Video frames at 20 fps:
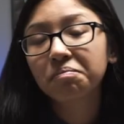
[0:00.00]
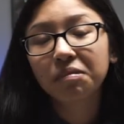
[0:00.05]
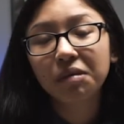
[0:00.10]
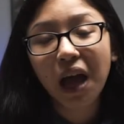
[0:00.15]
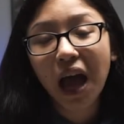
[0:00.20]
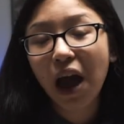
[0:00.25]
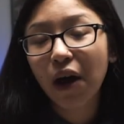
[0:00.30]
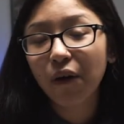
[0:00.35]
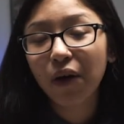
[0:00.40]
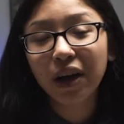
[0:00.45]

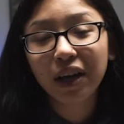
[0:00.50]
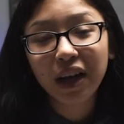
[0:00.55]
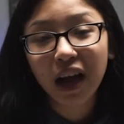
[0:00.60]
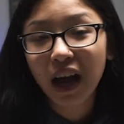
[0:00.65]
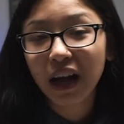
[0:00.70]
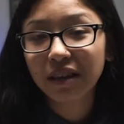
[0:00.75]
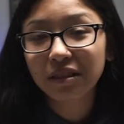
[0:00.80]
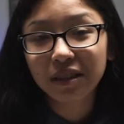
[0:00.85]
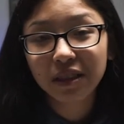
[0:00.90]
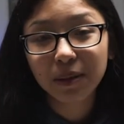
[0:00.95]
how I
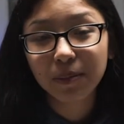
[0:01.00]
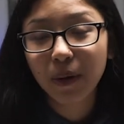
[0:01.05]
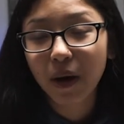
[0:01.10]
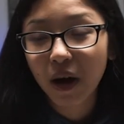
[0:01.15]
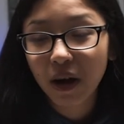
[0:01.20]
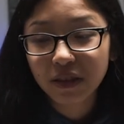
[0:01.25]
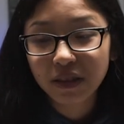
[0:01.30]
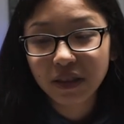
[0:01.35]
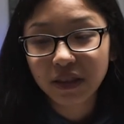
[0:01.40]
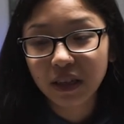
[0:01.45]
got to
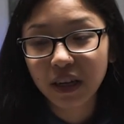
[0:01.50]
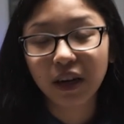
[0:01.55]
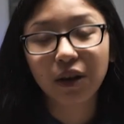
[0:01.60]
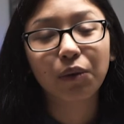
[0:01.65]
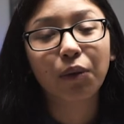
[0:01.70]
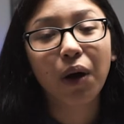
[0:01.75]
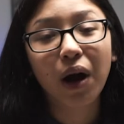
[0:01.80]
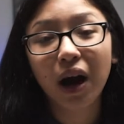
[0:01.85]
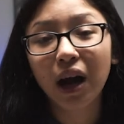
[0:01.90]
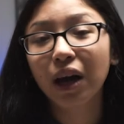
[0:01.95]
Boston
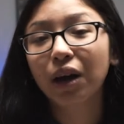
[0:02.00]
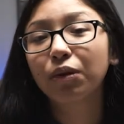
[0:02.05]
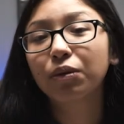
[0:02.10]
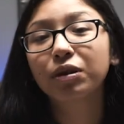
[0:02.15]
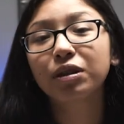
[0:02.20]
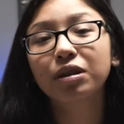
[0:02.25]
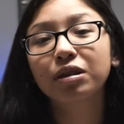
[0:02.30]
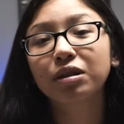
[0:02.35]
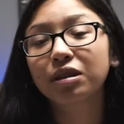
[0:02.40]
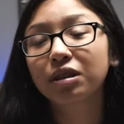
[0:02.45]
and why I
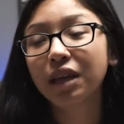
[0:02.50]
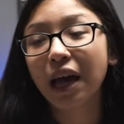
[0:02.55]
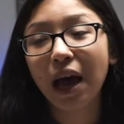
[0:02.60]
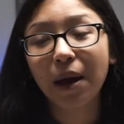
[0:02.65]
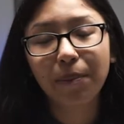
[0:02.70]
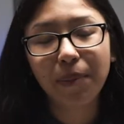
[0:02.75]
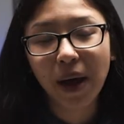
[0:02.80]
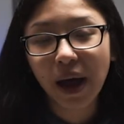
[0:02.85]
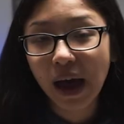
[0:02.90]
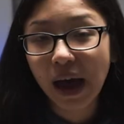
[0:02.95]
was
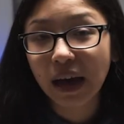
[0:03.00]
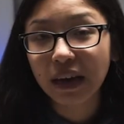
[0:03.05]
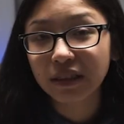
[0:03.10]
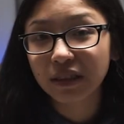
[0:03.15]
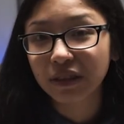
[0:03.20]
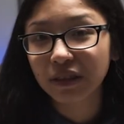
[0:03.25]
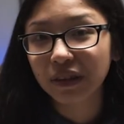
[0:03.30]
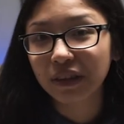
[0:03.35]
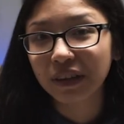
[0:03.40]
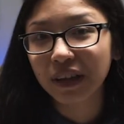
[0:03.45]
at
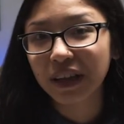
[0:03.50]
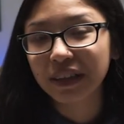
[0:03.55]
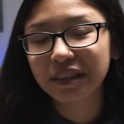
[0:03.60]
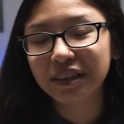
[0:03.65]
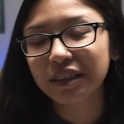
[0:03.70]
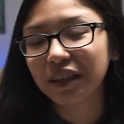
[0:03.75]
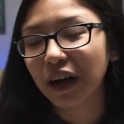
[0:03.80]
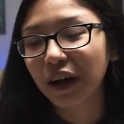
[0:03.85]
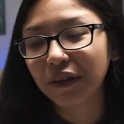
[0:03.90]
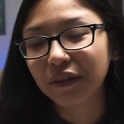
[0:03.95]
PAX and all that
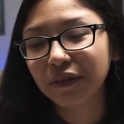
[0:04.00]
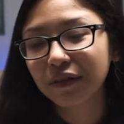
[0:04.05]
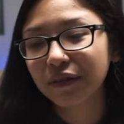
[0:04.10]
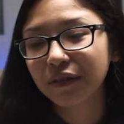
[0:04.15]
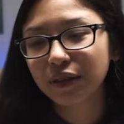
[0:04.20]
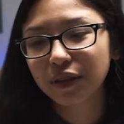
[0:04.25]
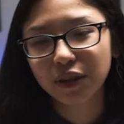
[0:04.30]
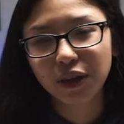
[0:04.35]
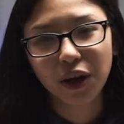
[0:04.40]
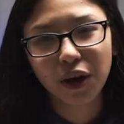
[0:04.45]
stuff.
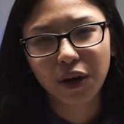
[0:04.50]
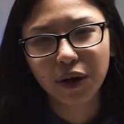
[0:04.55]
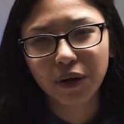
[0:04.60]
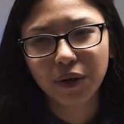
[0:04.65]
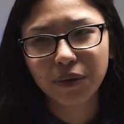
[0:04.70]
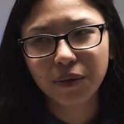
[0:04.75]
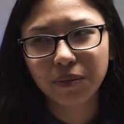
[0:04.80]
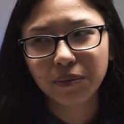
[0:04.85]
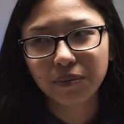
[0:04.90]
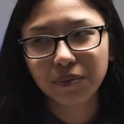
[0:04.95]

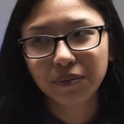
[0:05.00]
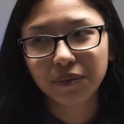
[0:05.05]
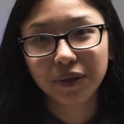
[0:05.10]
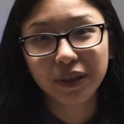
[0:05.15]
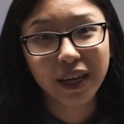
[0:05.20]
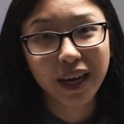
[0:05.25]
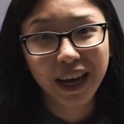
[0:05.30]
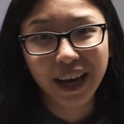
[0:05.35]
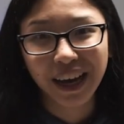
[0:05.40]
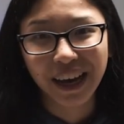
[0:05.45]
So
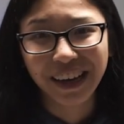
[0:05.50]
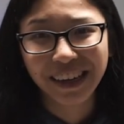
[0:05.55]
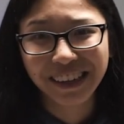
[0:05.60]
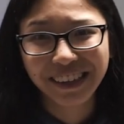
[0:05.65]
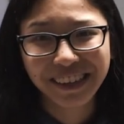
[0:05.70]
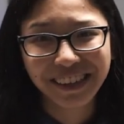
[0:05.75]
yeah.